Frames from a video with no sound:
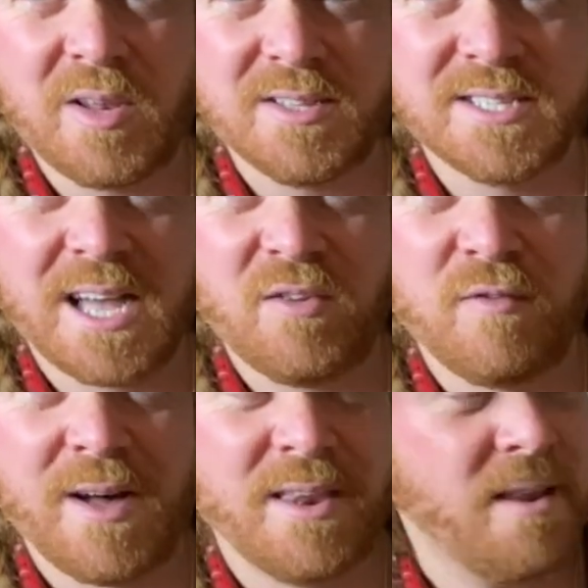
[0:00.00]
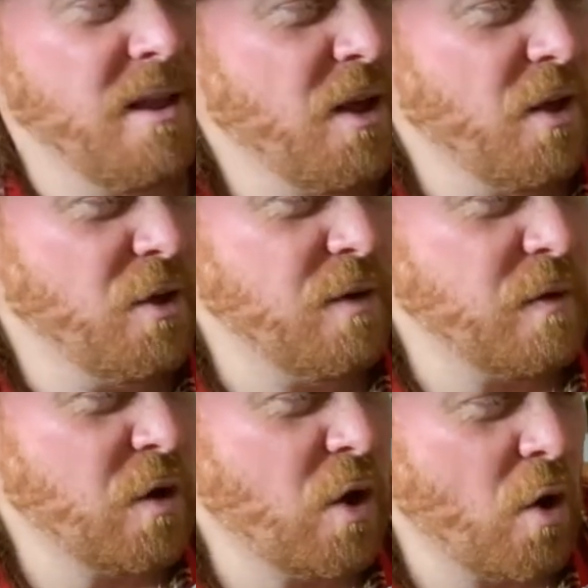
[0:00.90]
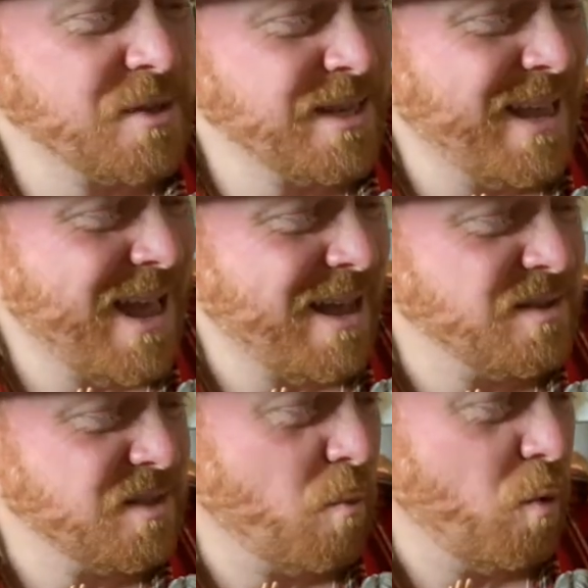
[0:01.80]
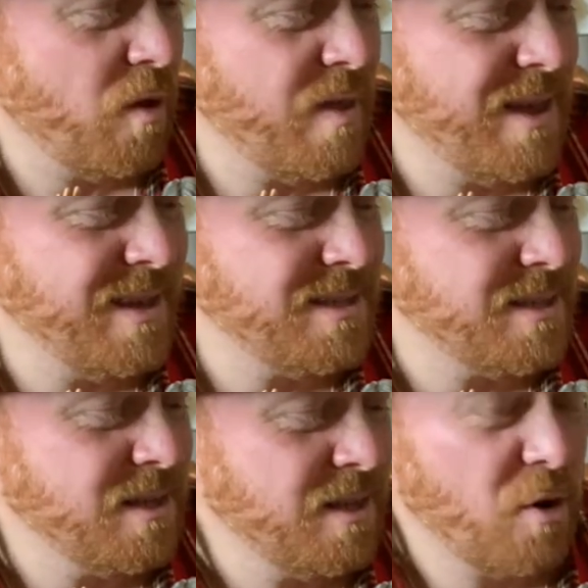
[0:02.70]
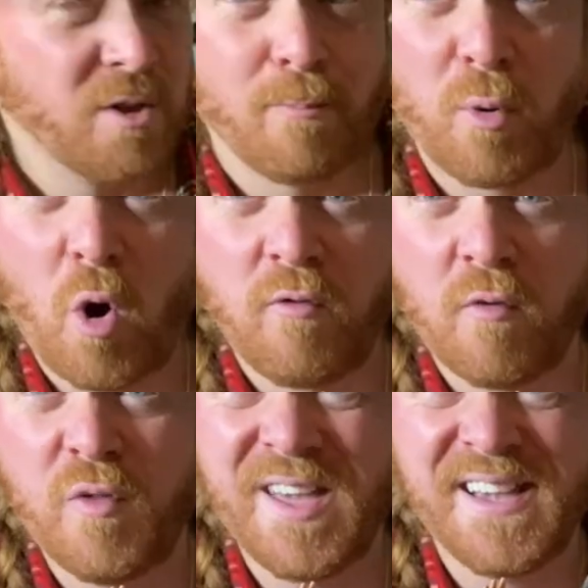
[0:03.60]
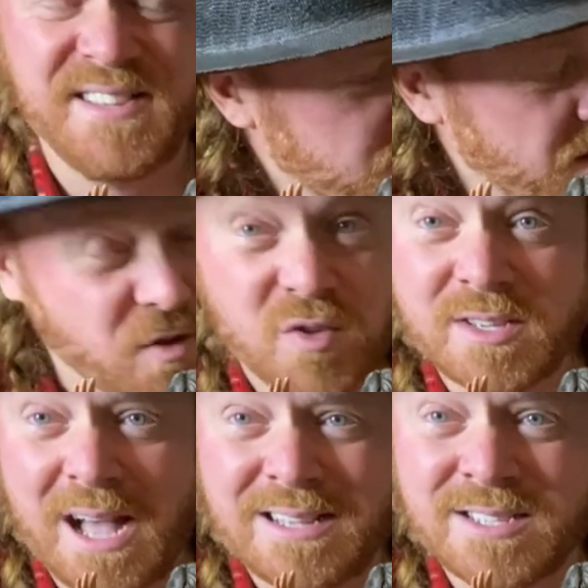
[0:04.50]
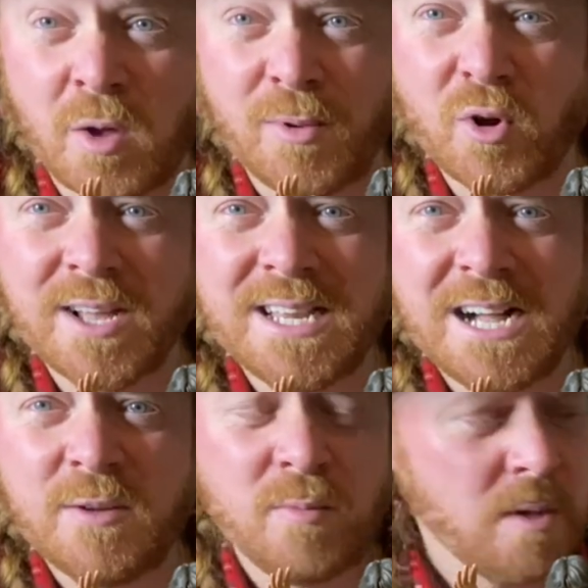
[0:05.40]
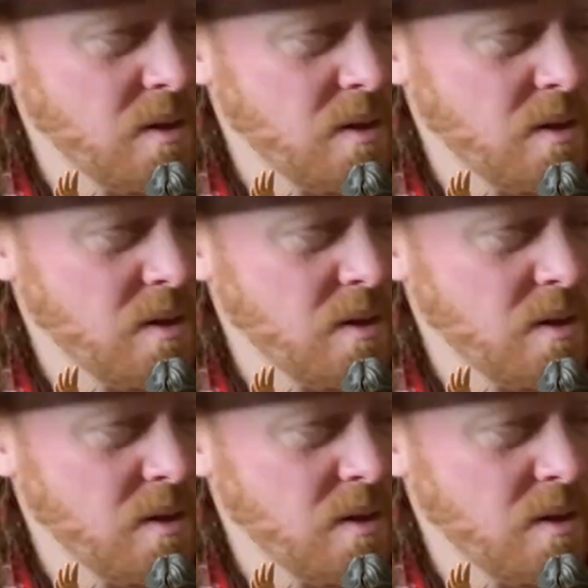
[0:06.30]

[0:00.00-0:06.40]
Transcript: and Ted fan, you've got to get your hands on one of these. Both of these. Just can't stop looking at them.